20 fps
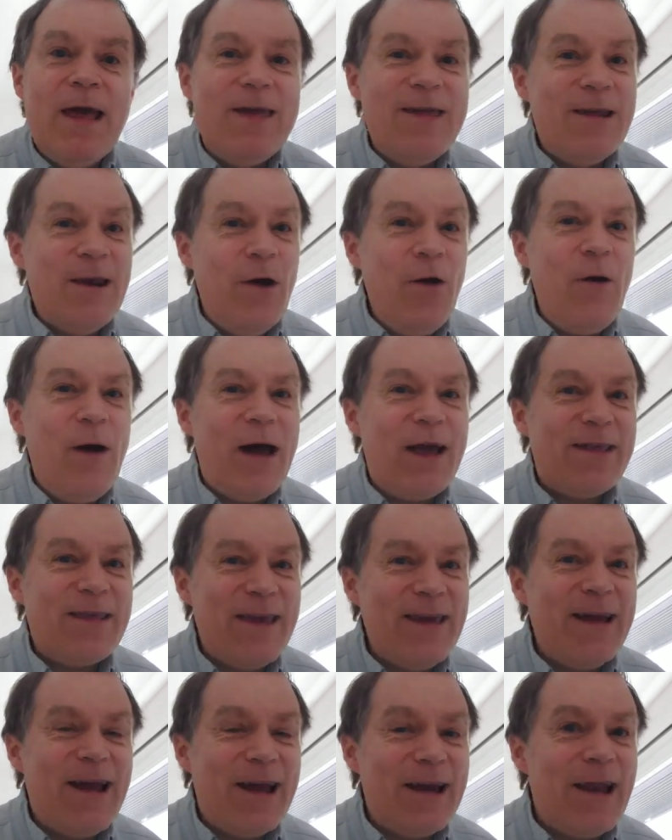I
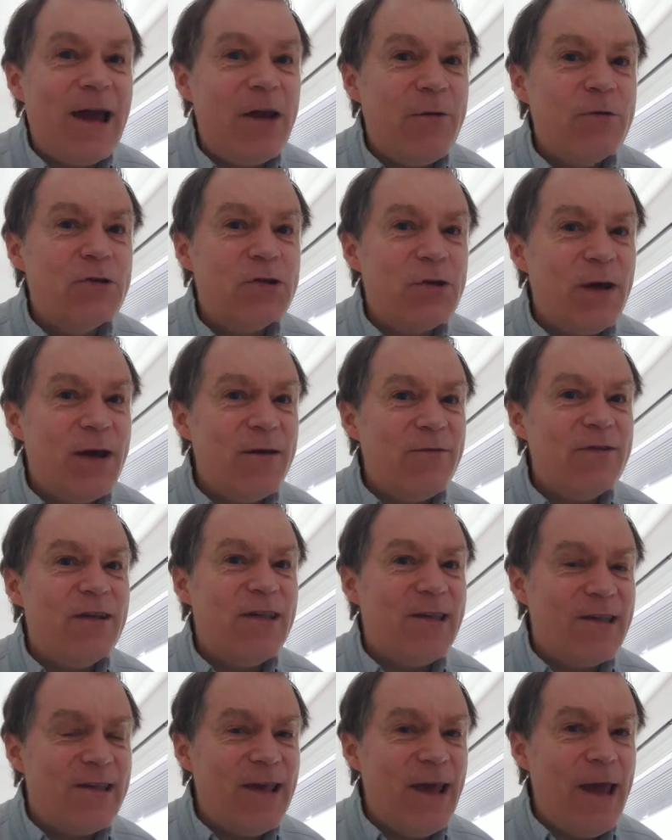think I like what you have
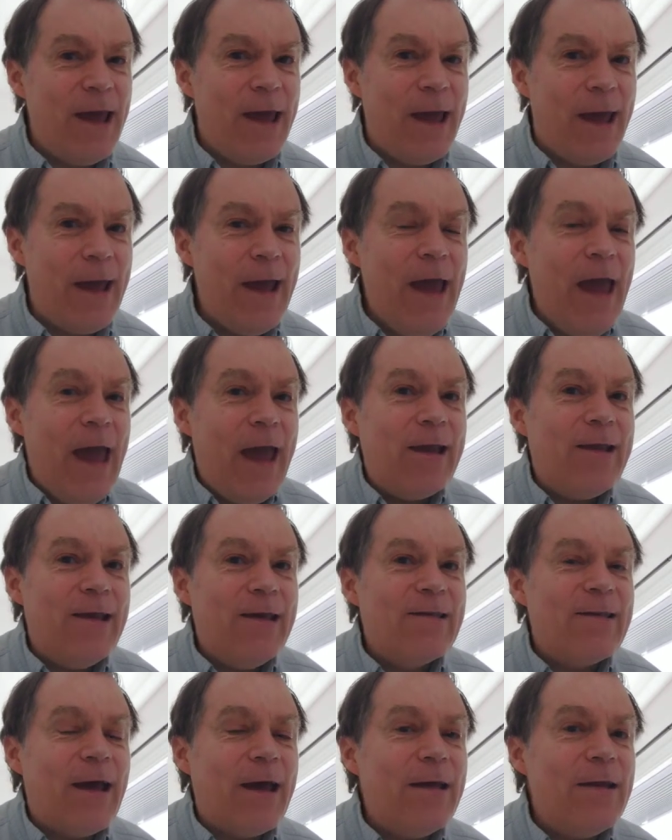to say. And
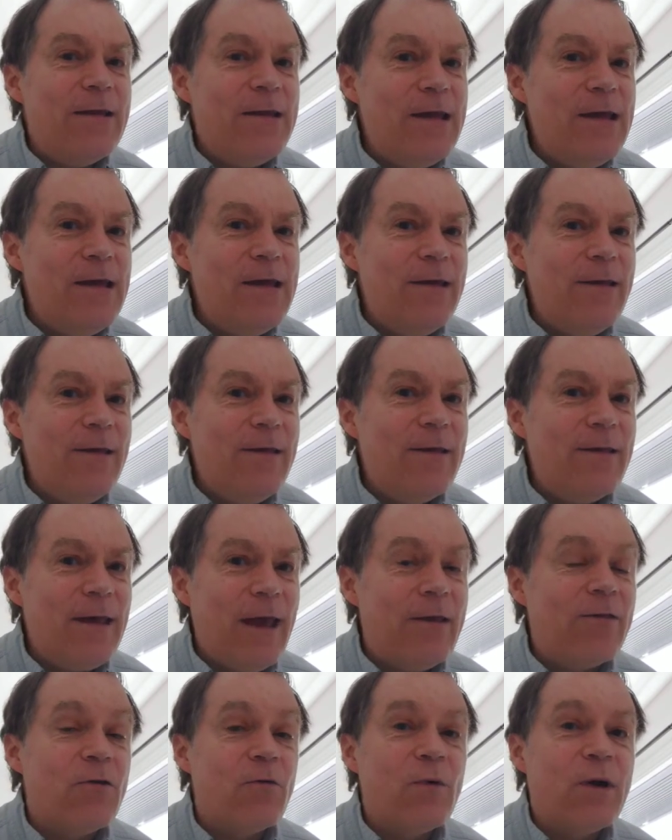his ideas
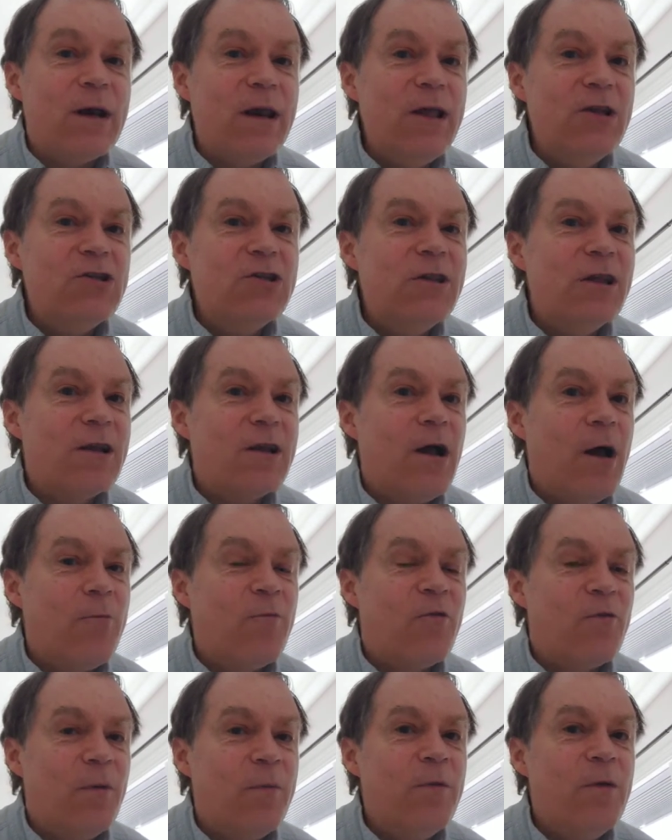and the religion that
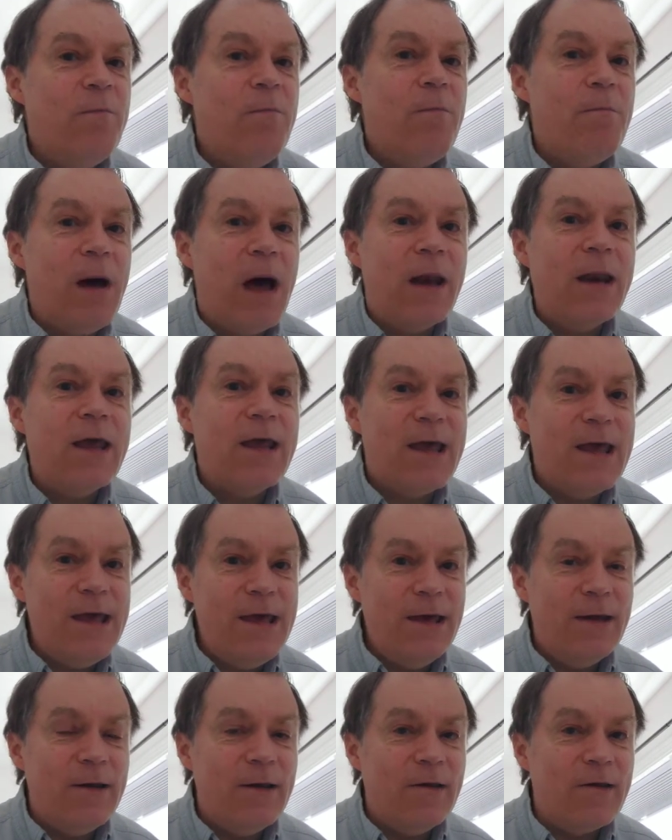comes from them,
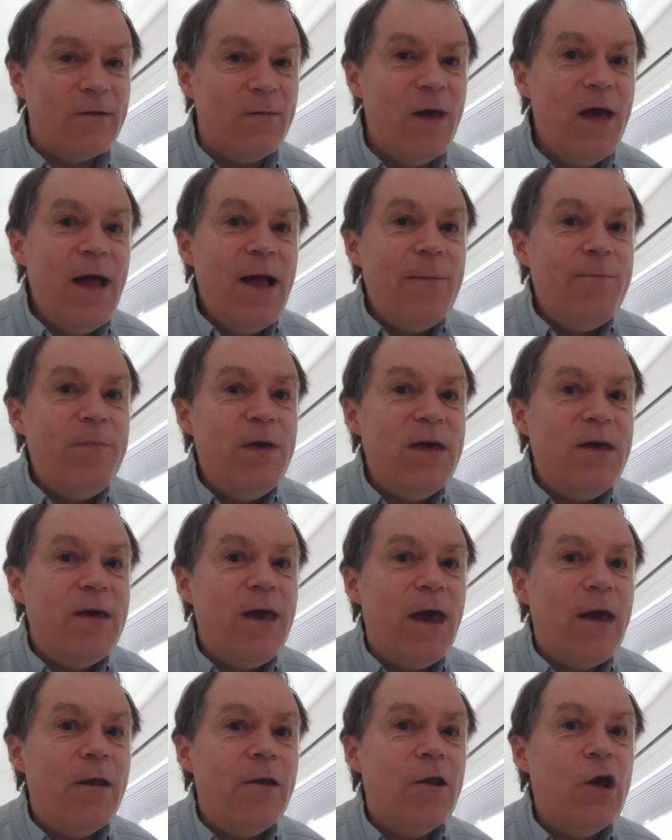Manichaeanism,
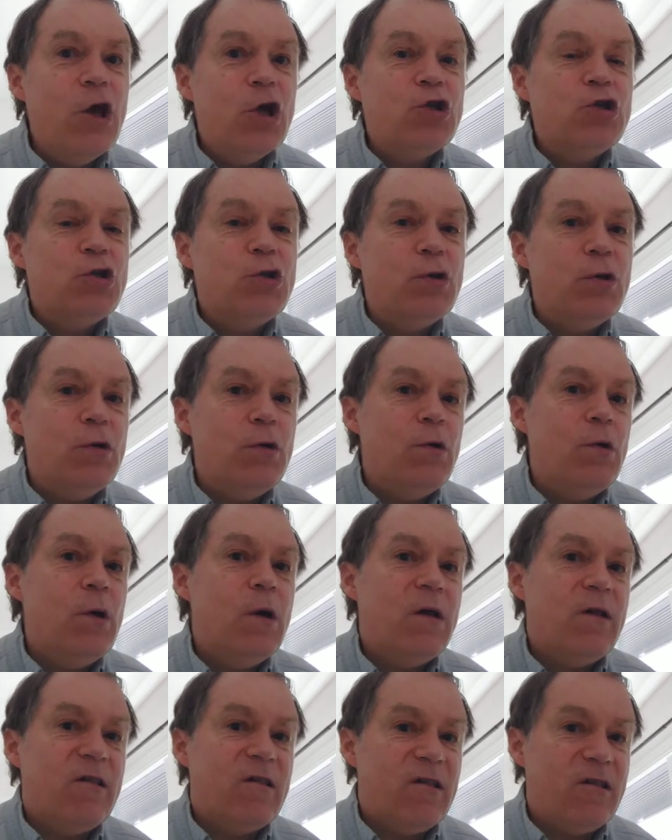begin
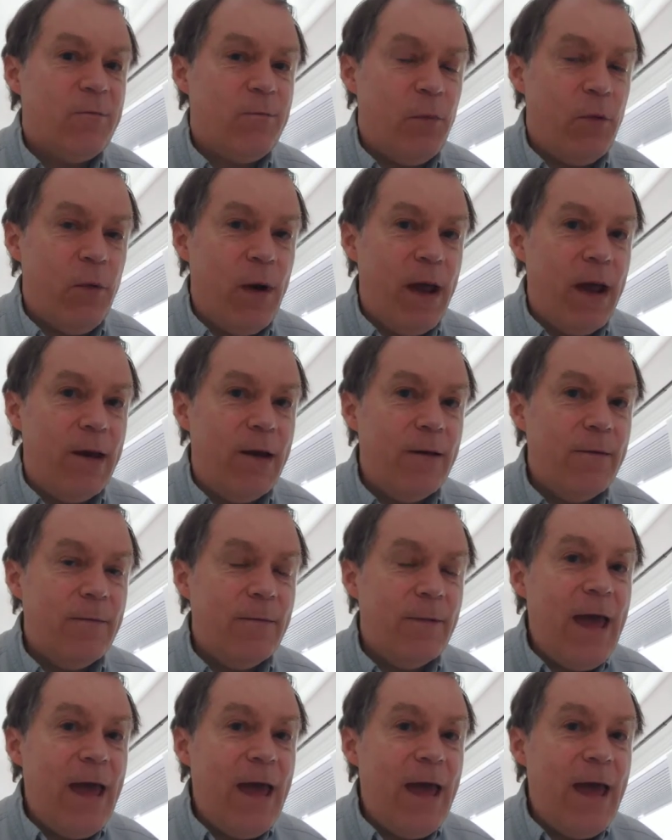to spread.